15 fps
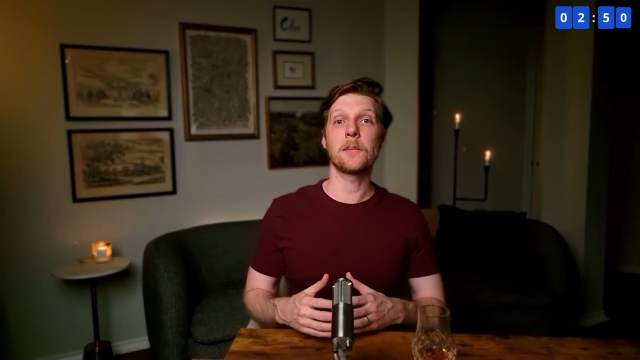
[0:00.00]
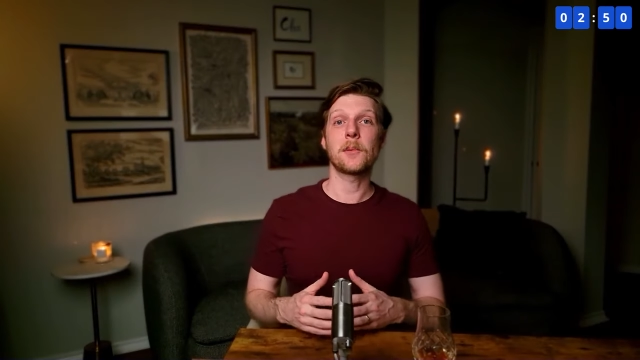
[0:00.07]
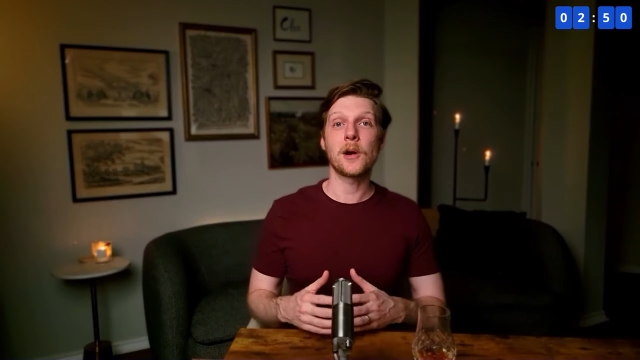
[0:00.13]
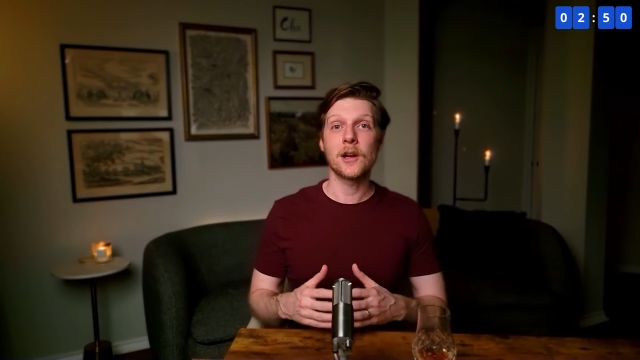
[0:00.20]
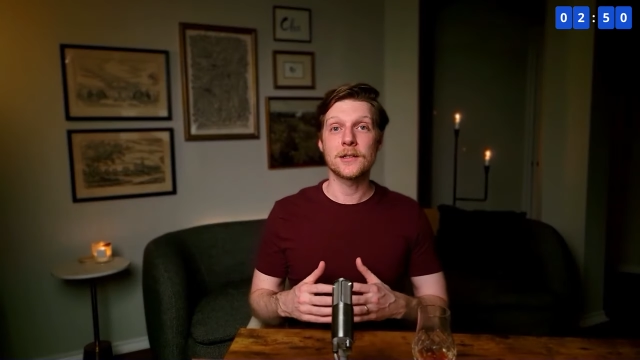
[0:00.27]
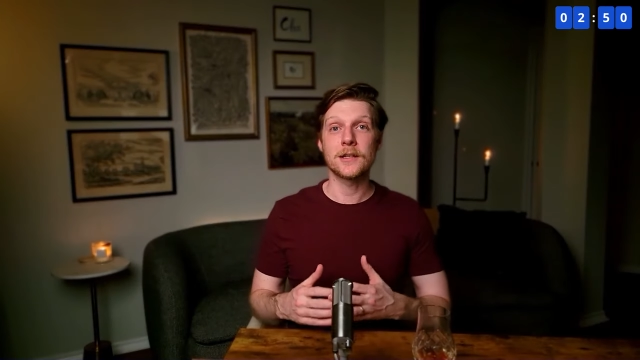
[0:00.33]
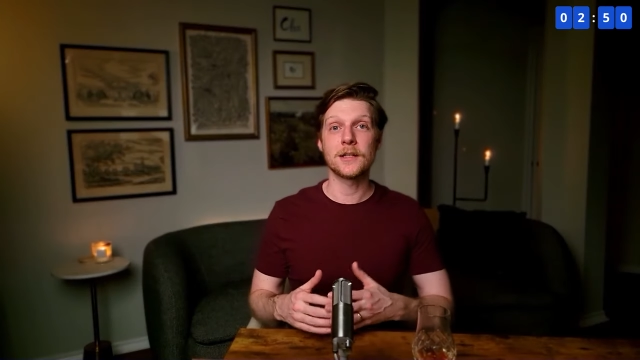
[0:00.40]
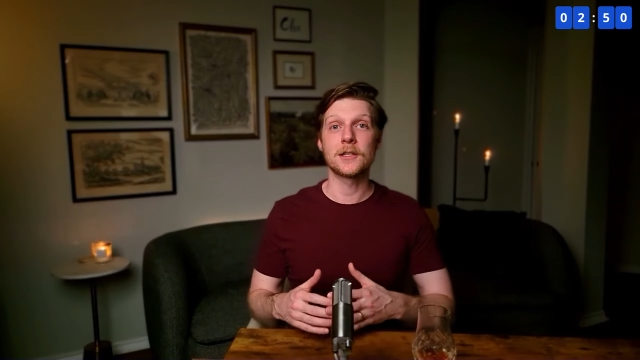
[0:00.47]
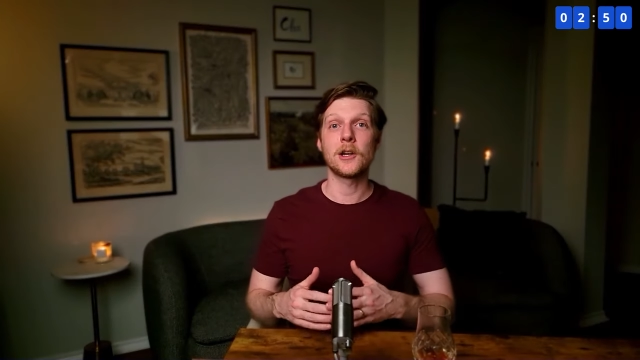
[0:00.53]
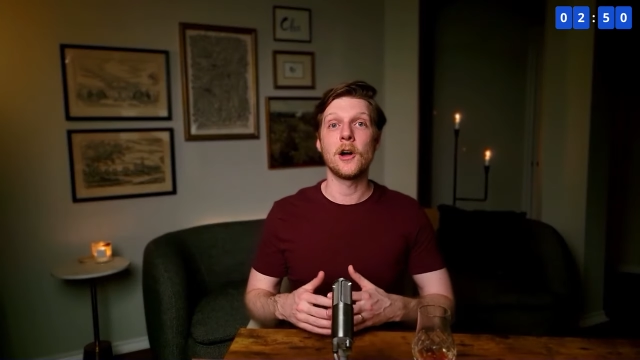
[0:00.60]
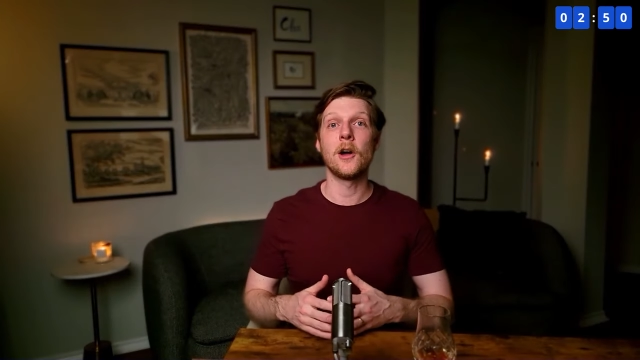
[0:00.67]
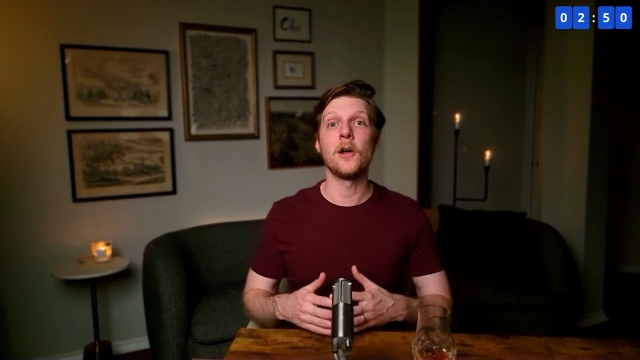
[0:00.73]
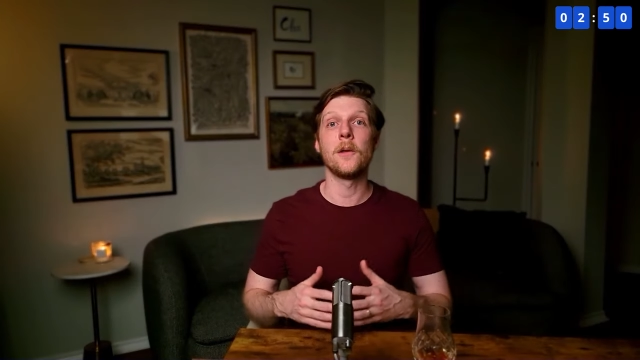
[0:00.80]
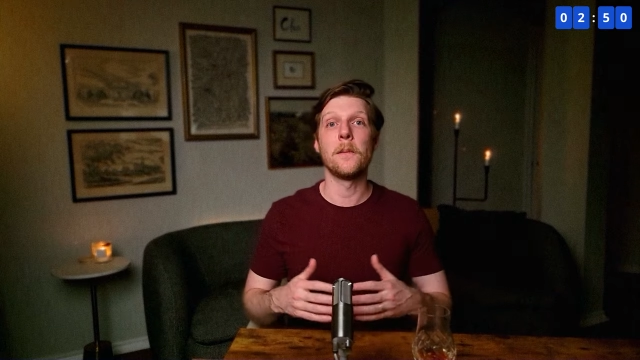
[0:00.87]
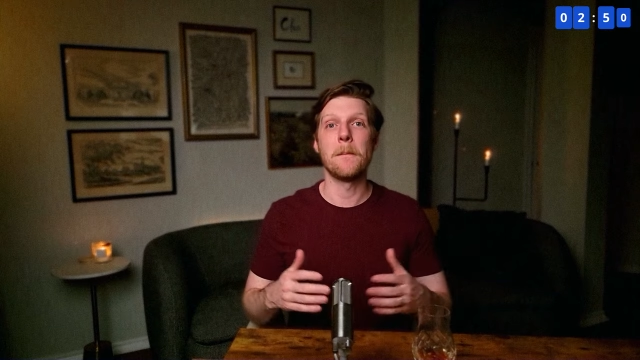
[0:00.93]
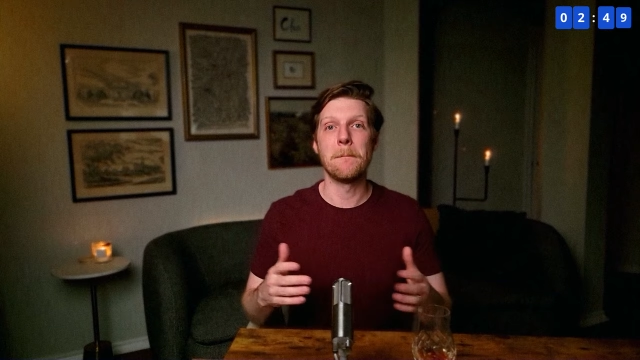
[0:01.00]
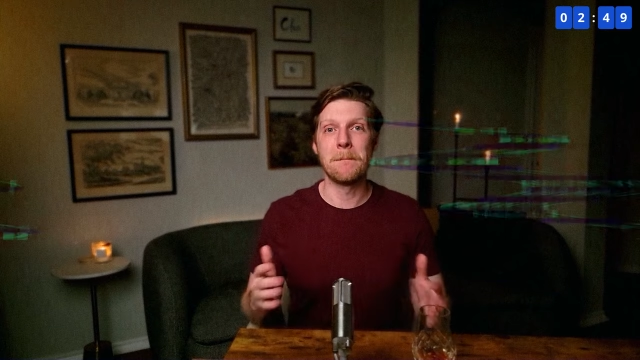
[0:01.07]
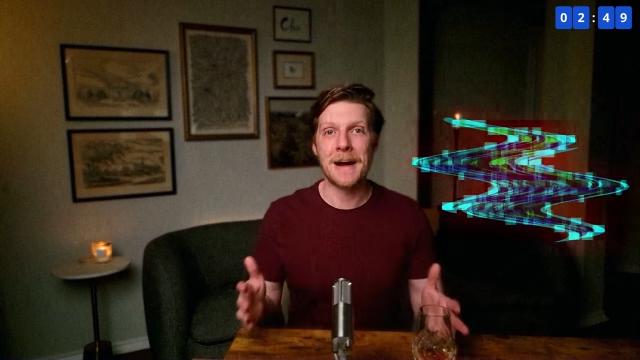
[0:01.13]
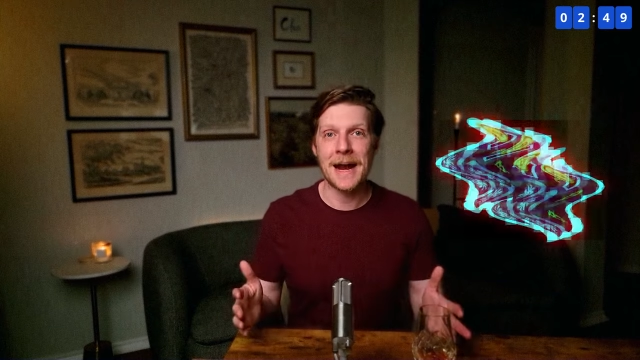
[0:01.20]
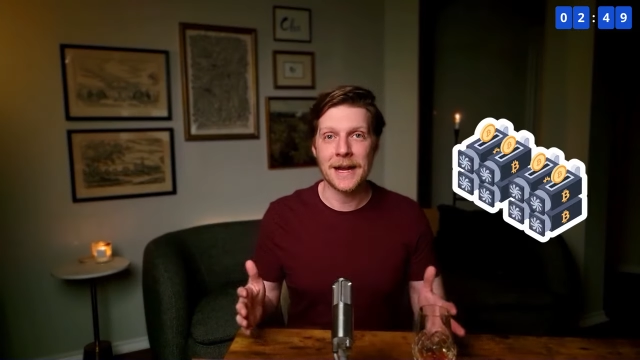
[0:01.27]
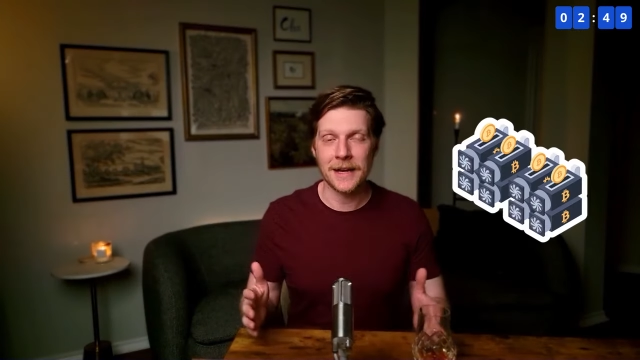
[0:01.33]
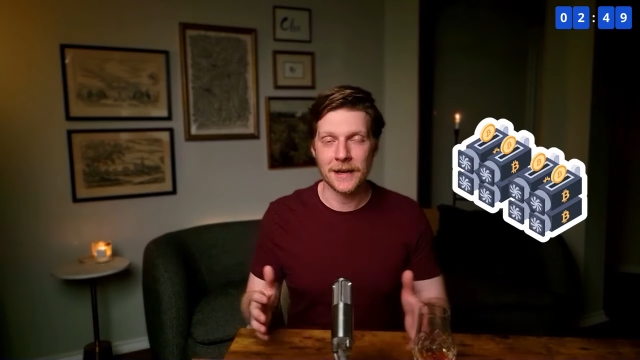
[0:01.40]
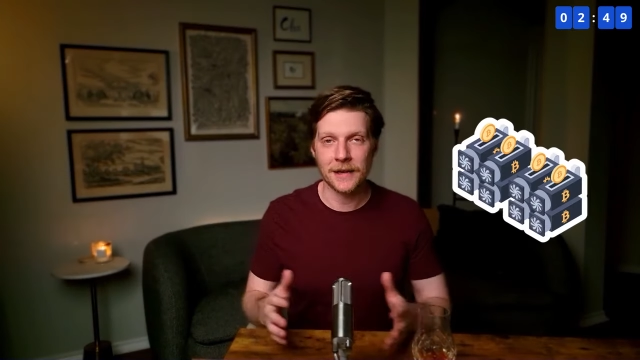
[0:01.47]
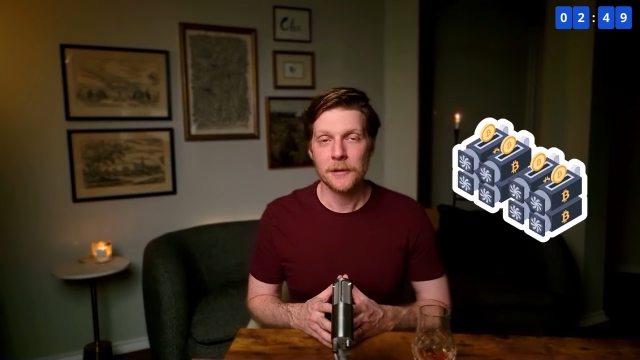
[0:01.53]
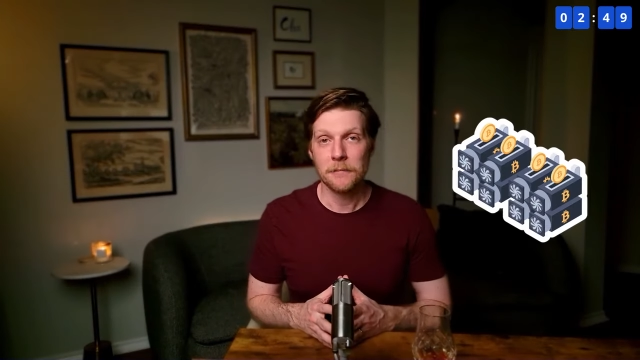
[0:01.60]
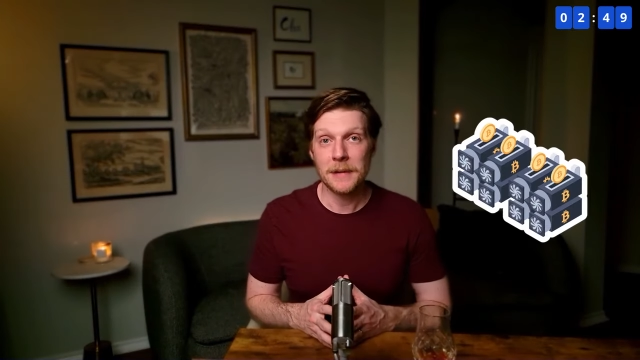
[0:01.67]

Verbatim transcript: process called mining.